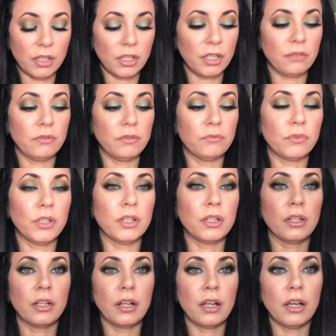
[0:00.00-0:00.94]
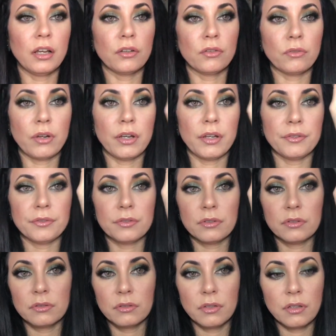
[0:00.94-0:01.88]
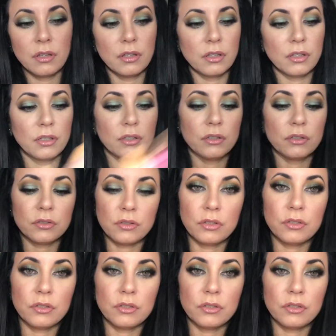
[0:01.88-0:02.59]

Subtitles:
even read it, and I have good eyes. So